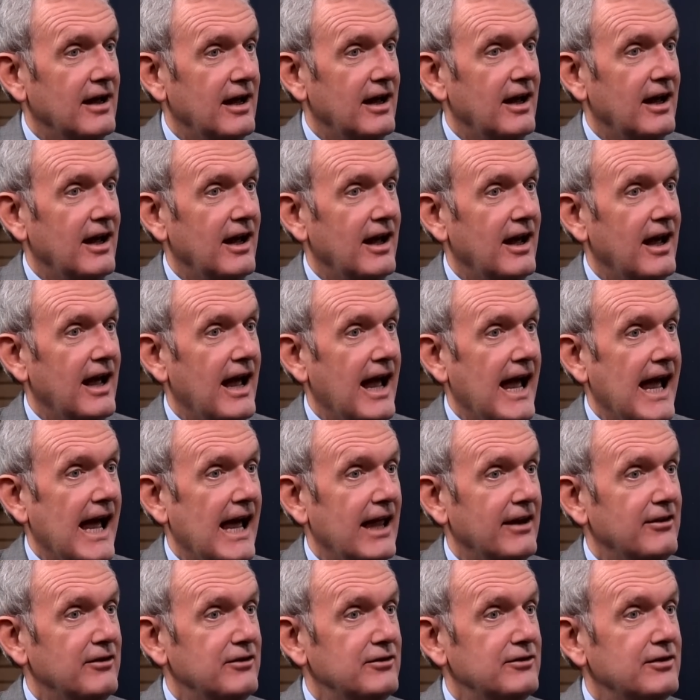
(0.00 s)

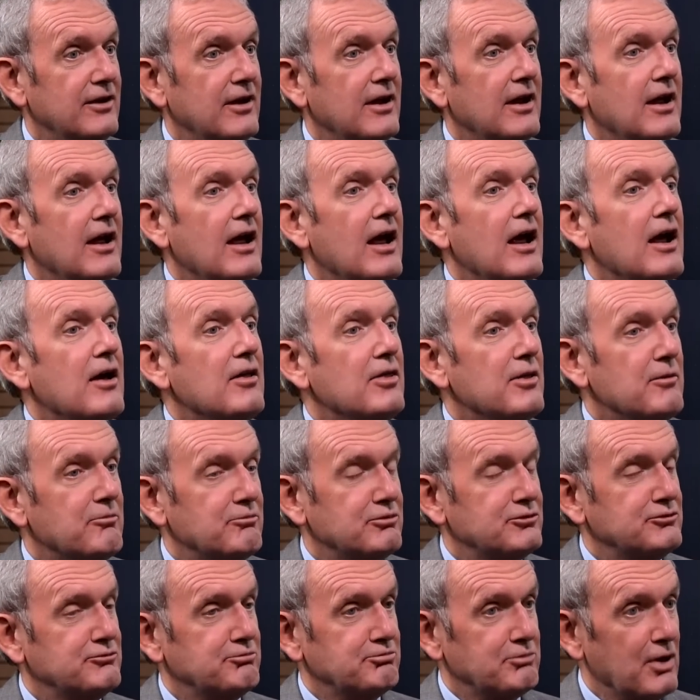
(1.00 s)
And the
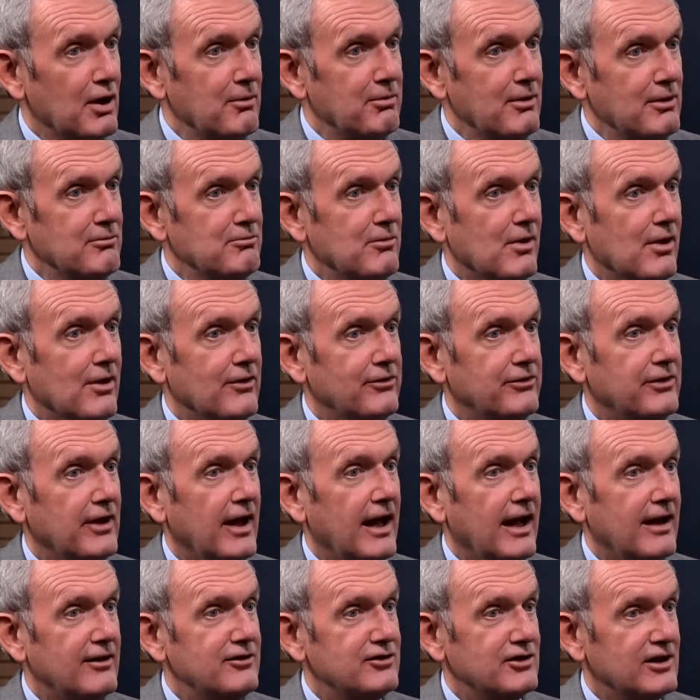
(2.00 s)
problem was that
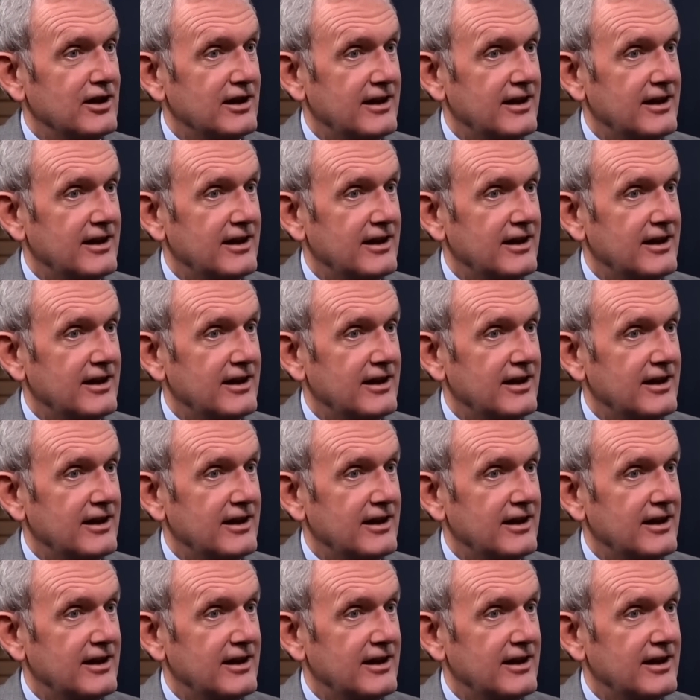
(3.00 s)
Angela